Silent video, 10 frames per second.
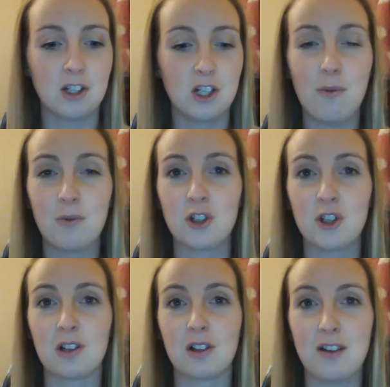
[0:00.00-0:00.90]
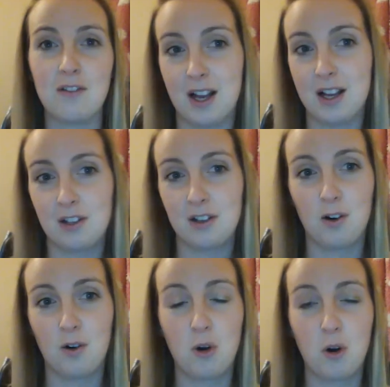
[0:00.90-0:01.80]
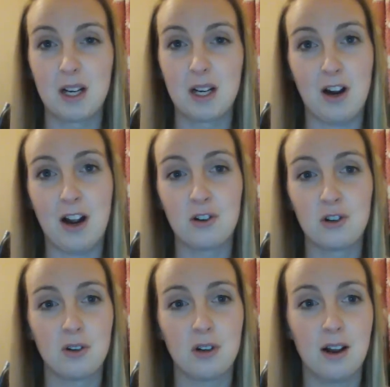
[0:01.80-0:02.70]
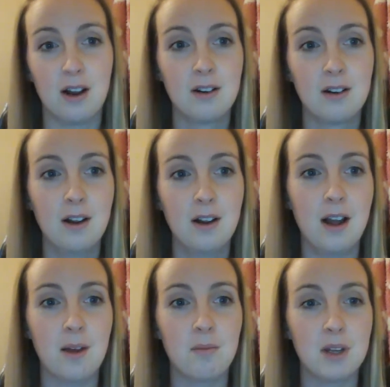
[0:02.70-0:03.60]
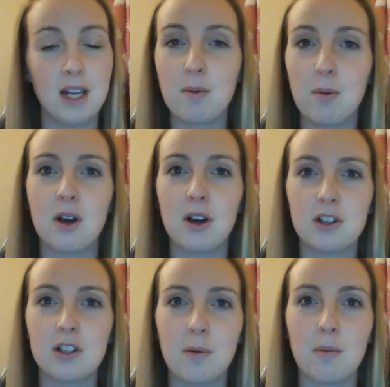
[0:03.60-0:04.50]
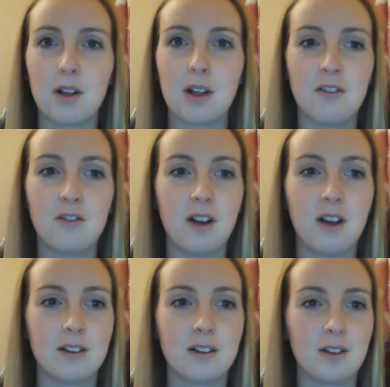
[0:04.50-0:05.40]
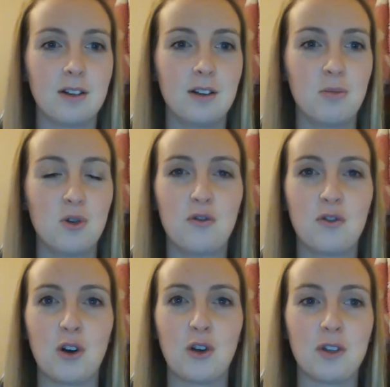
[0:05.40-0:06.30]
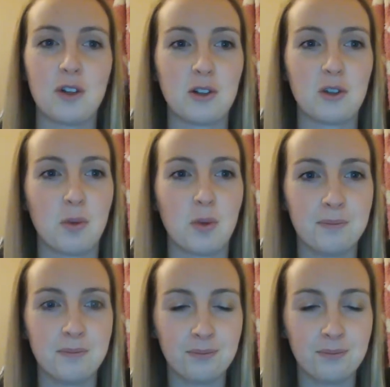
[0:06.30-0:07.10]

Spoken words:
yeah, it was just a life lesson, and I'll probably never have to do it again, but it came up at a good time in my life and proved a lot of things to me.